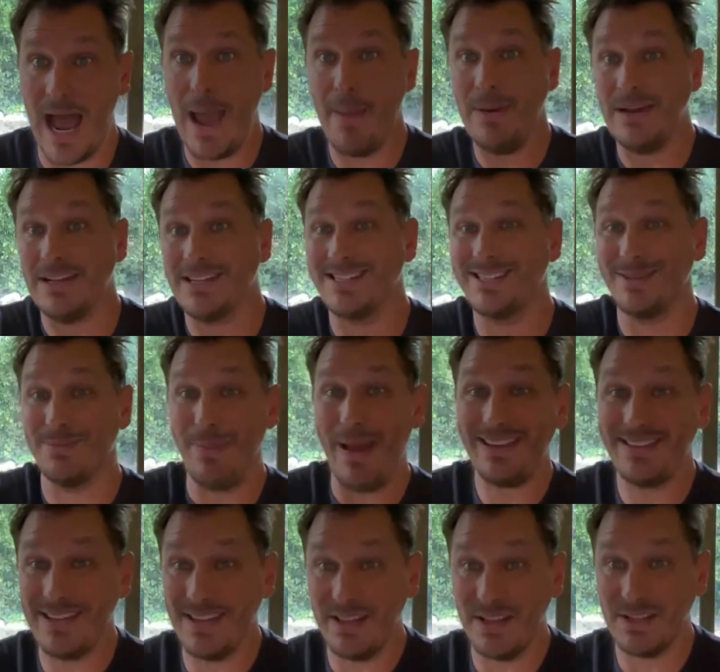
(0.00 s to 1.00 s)
I'm
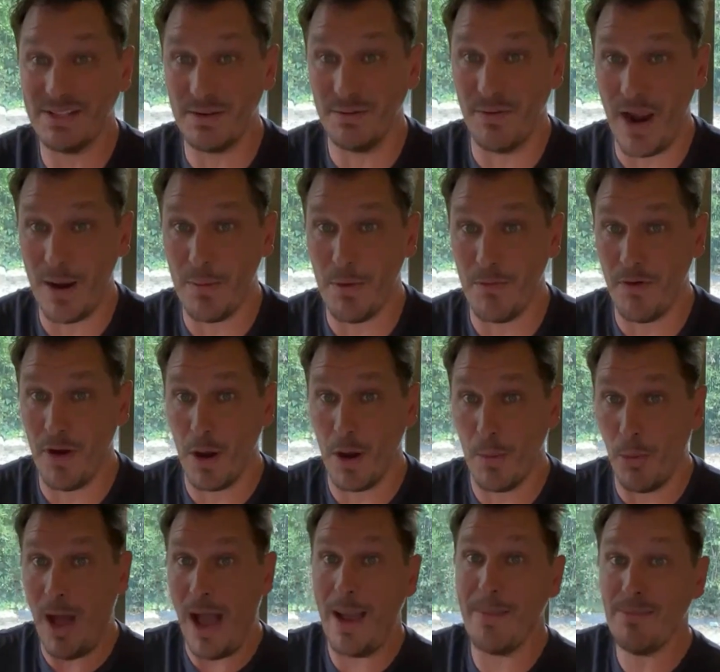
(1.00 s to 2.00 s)
expecting this environment
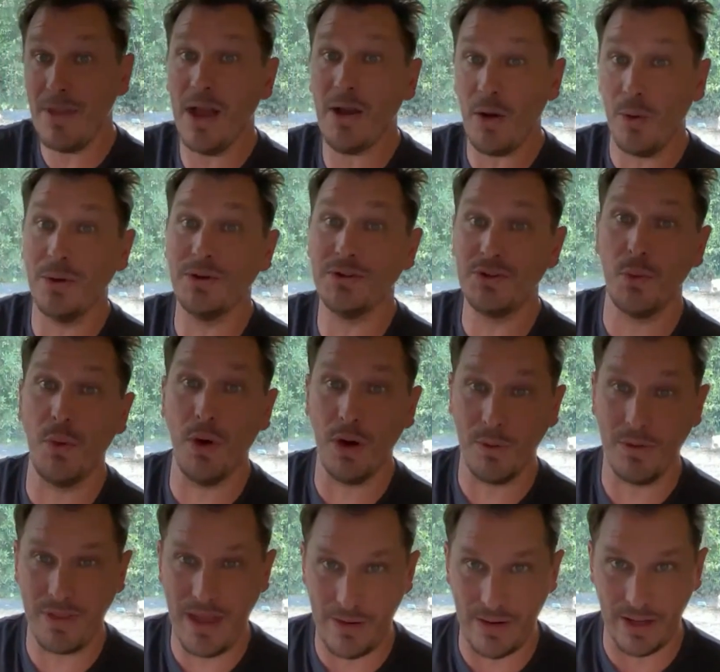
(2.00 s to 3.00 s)
variable. I'm not going to work
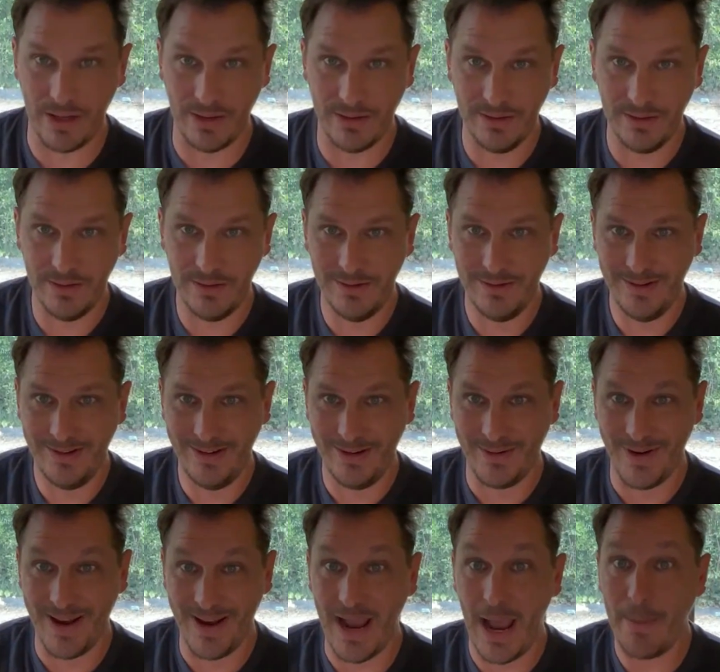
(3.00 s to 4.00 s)
without it,
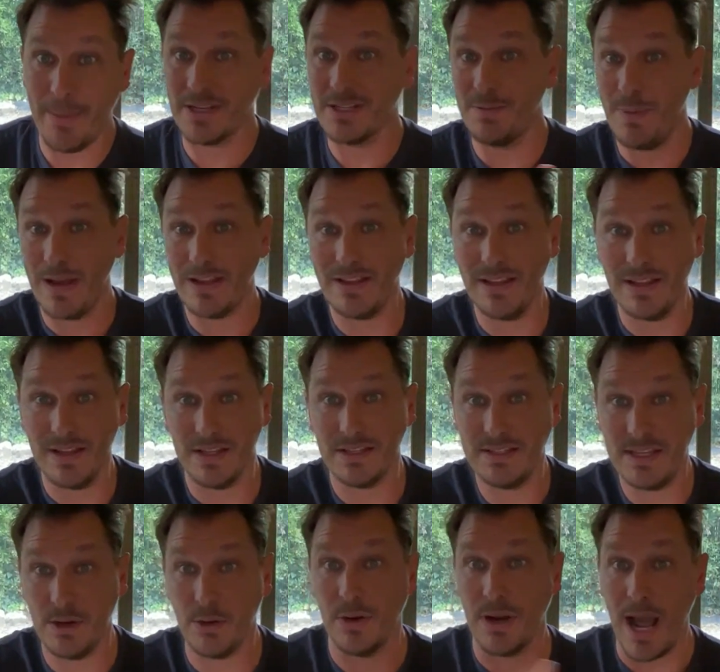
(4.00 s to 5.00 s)
right? I'm expecting this
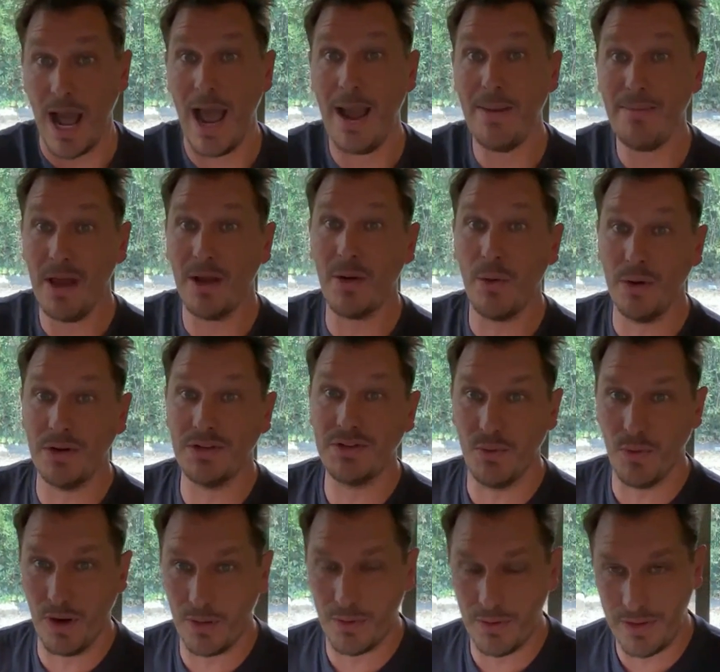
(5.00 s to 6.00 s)
secret. I'm not going to
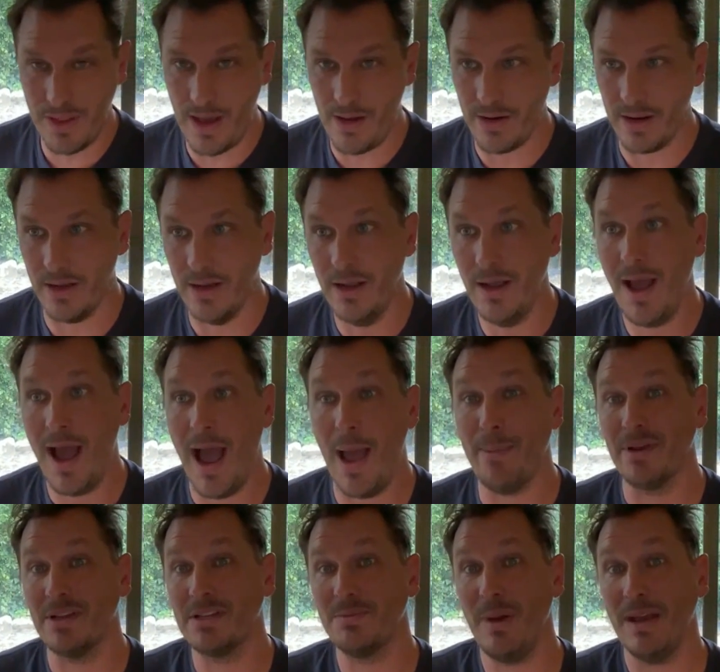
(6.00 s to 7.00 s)
work without it.
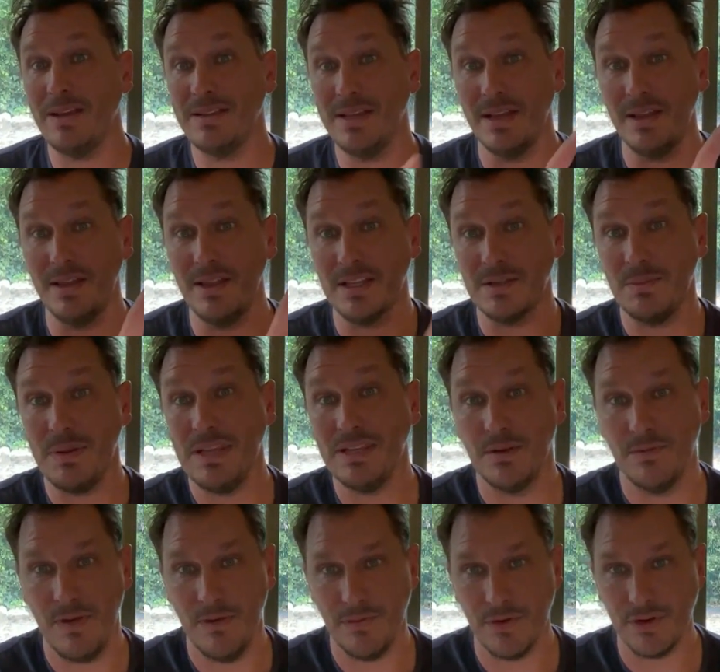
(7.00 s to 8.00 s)
I'm expecting this piece
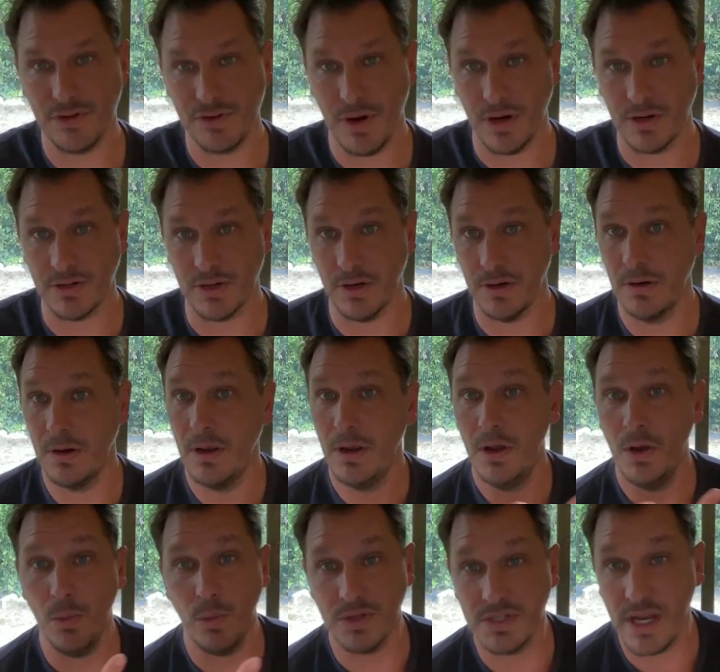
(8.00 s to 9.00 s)
of infrastructure,
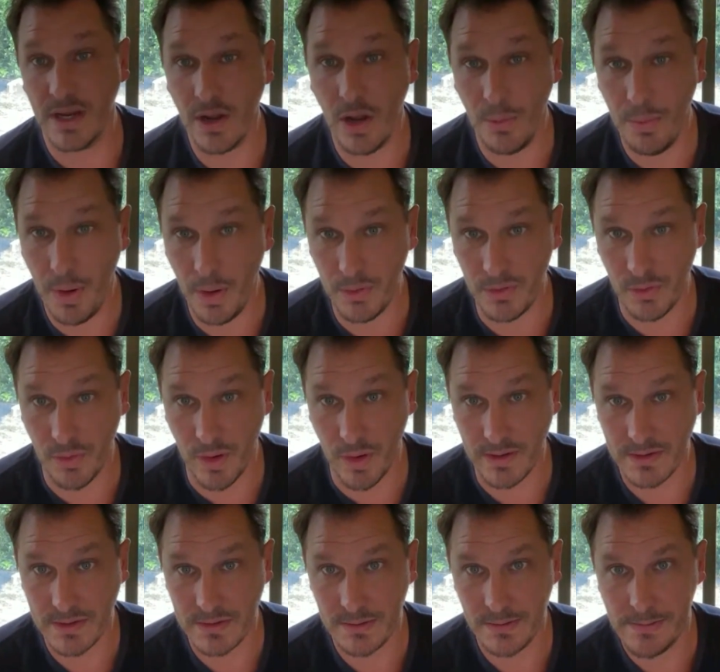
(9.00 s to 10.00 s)
which I call
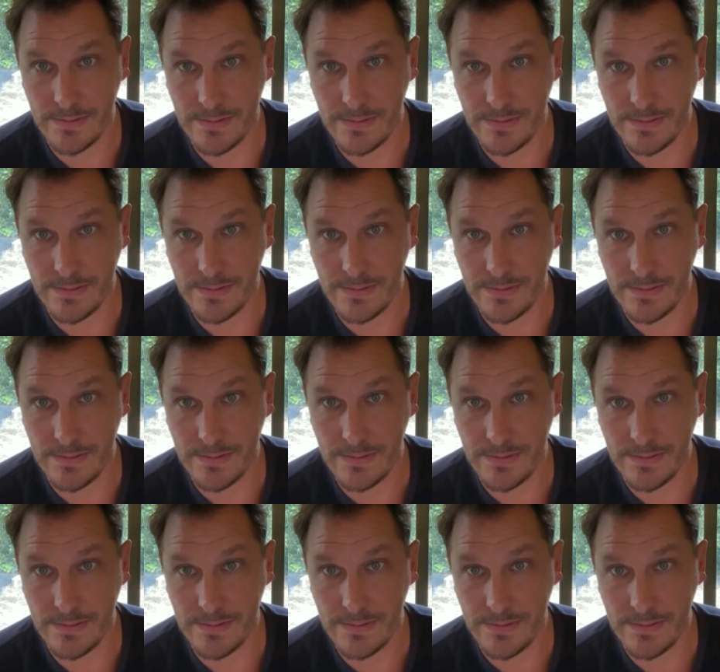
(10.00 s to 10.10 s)
Postgres.